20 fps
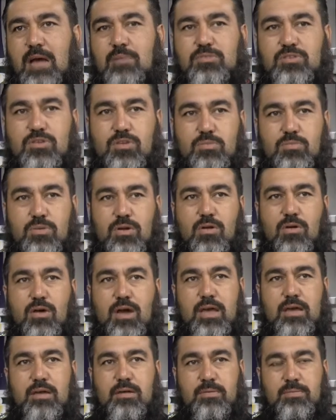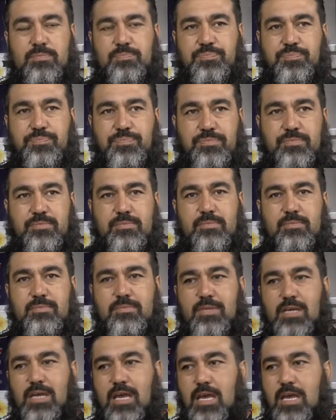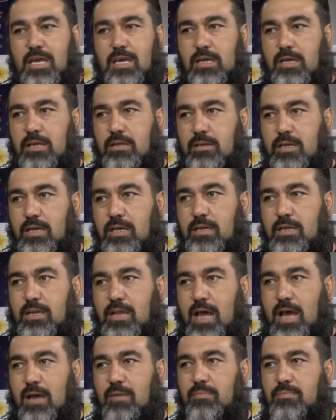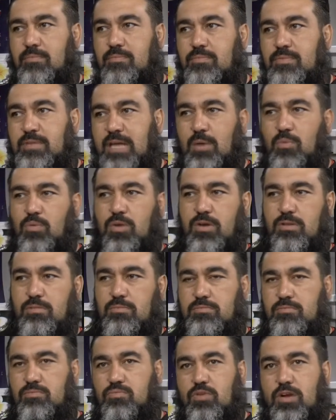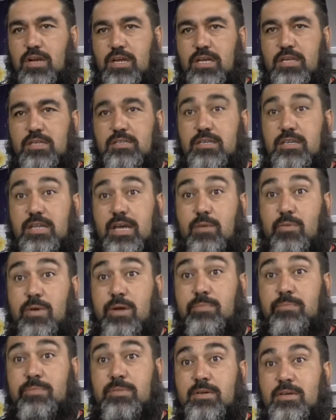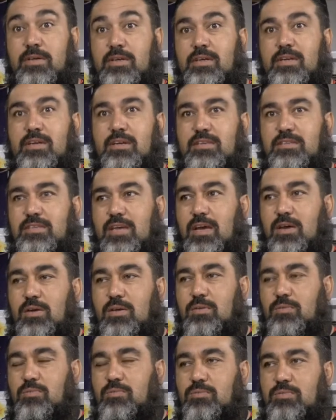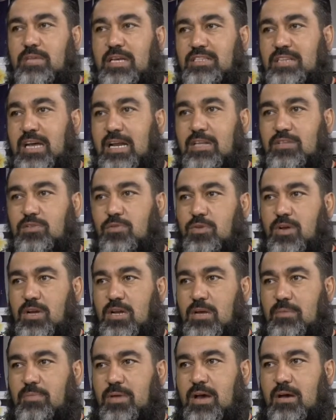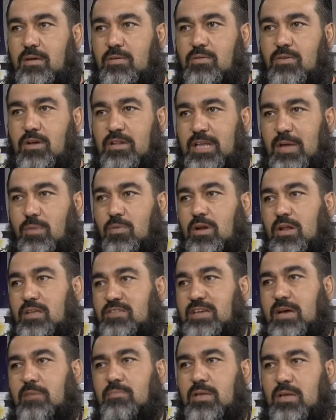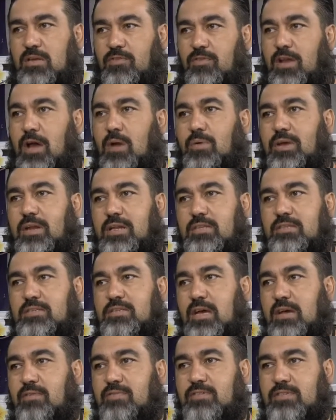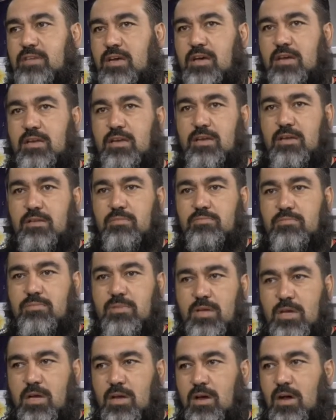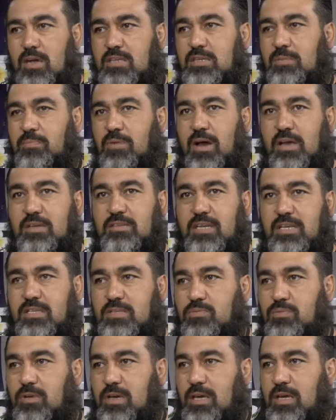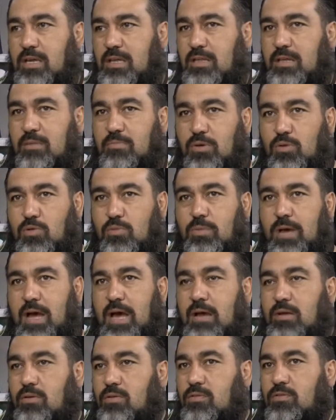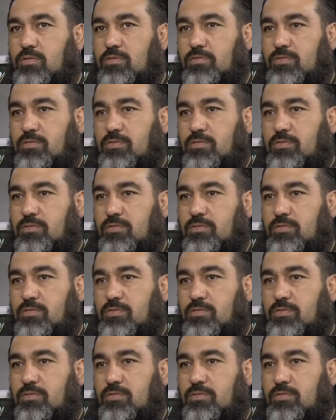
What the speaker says: two manaya, and then they weren't really into that one, so they started talking about what they wanted, something flowing and stuff. So I suppose that's where the middle part of